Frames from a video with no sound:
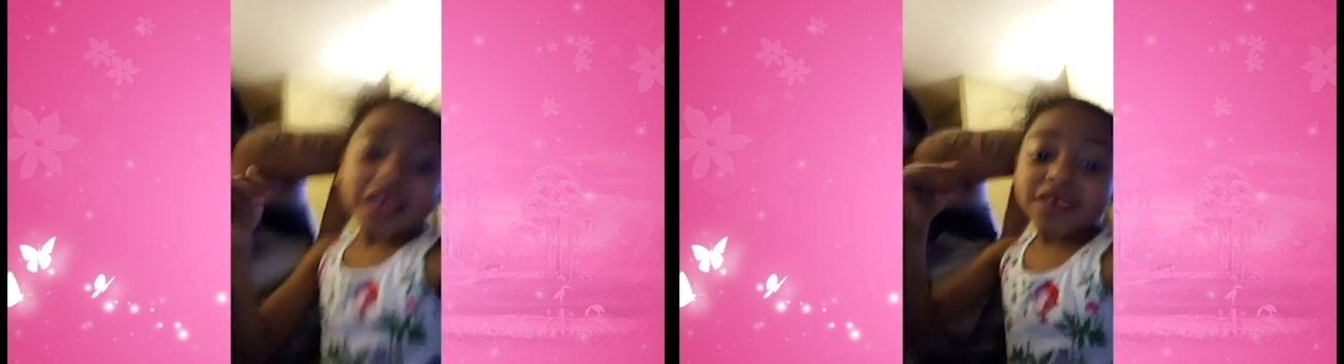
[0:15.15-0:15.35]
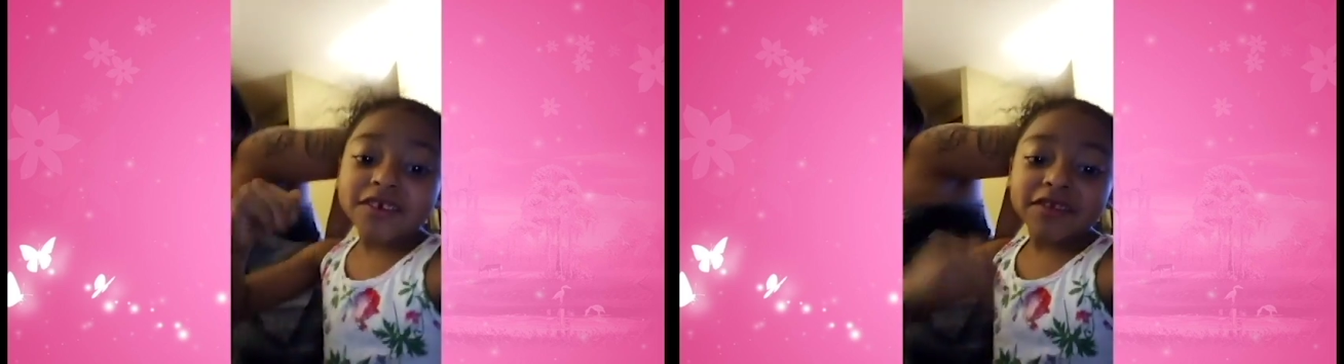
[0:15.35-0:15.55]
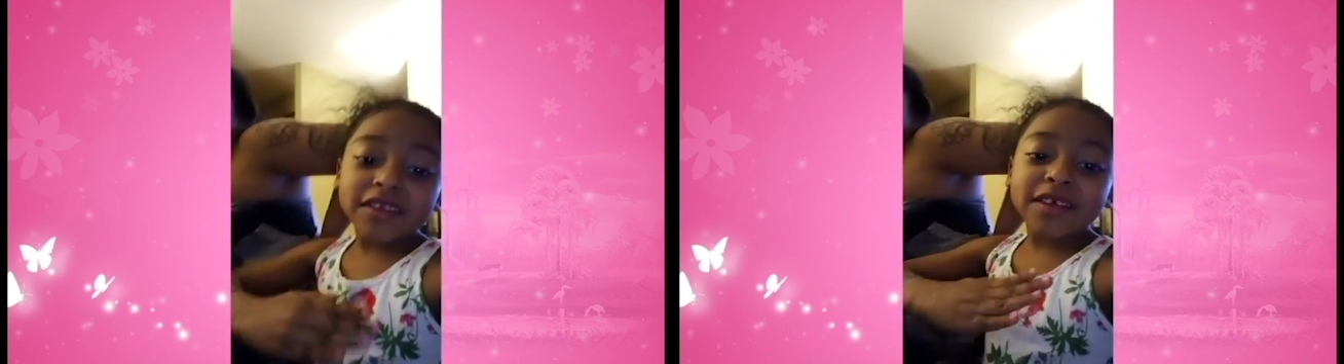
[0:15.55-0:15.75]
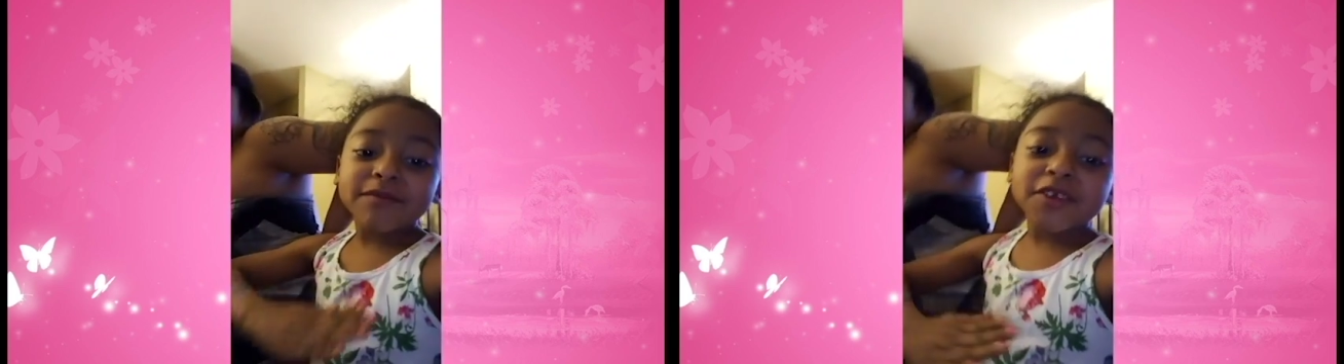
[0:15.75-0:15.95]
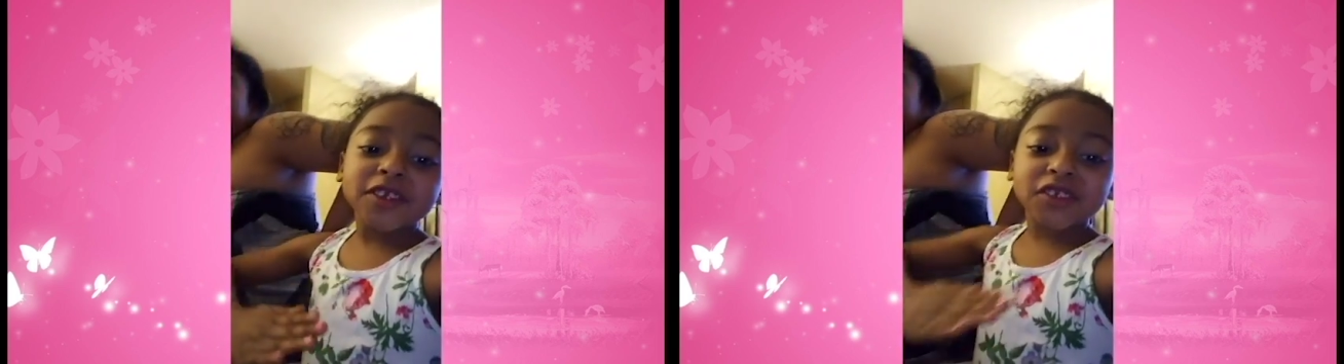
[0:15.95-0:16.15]
You want
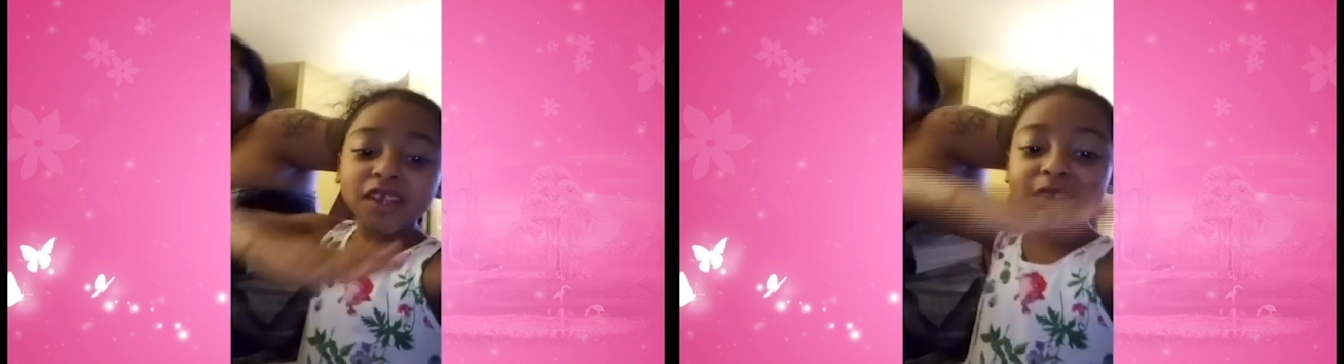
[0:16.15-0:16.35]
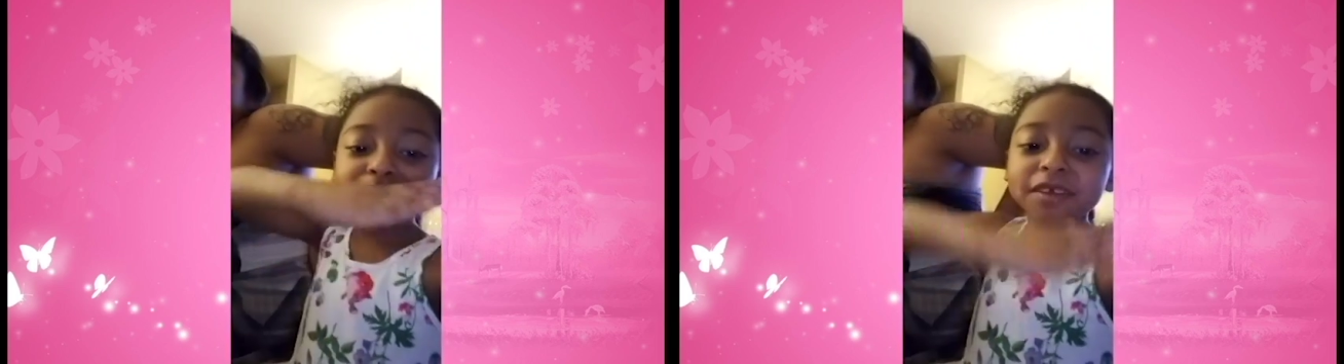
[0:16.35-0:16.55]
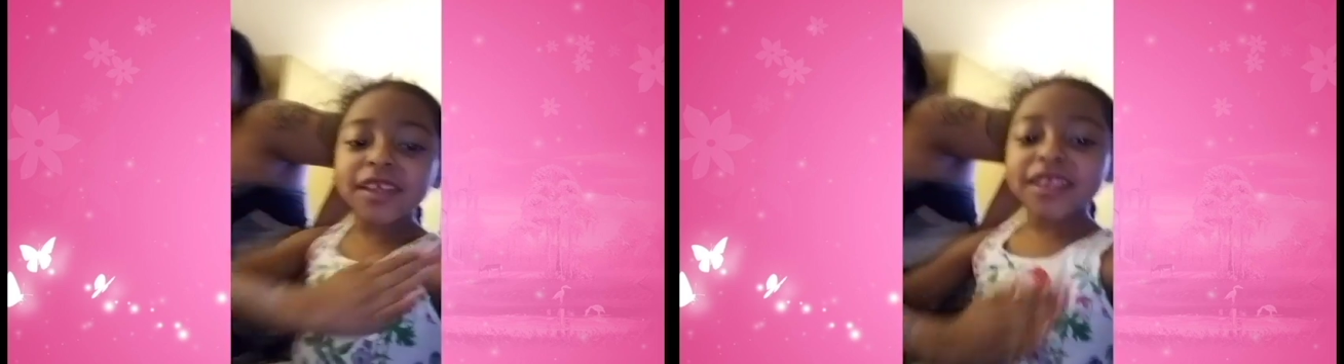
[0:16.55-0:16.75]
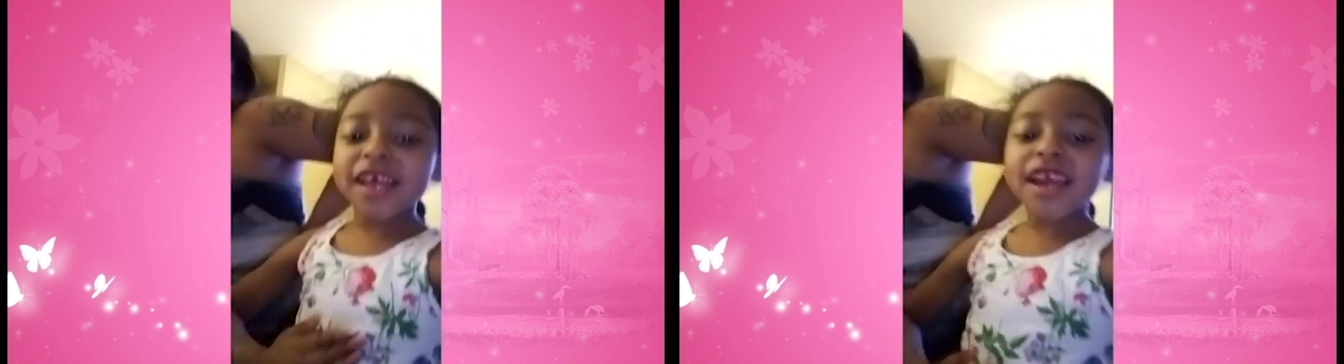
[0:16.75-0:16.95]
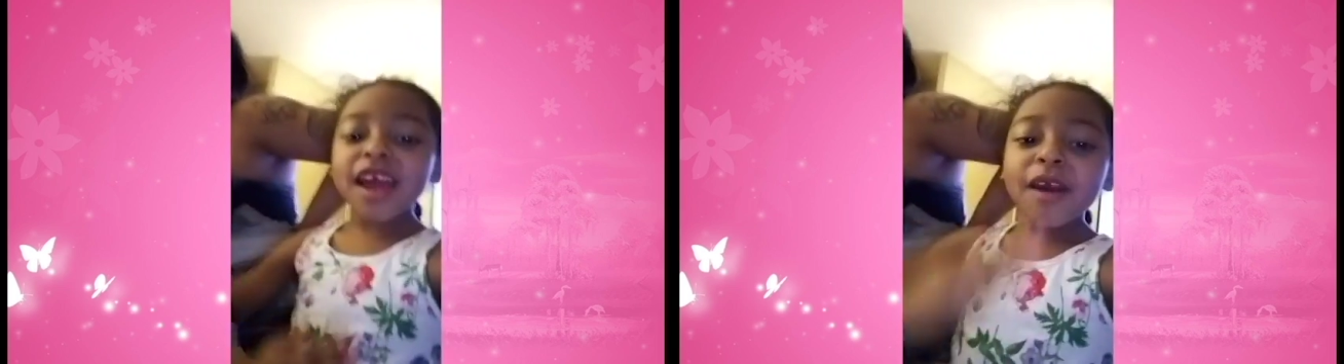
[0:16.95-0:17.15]
me jumping
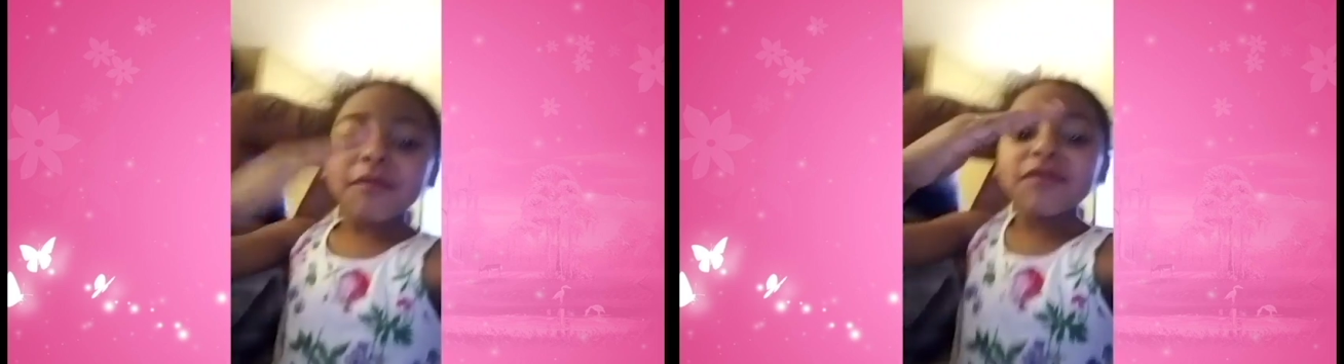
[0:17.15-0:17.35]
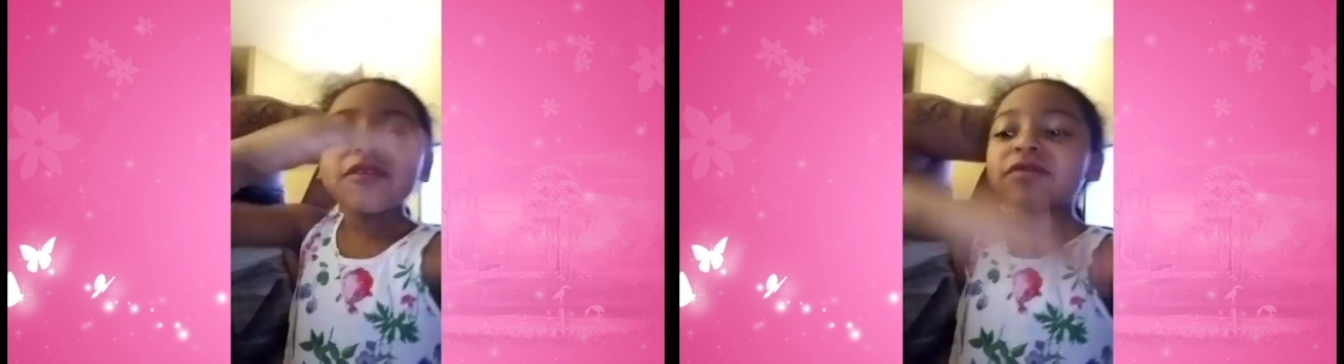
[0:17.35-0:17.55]
like boom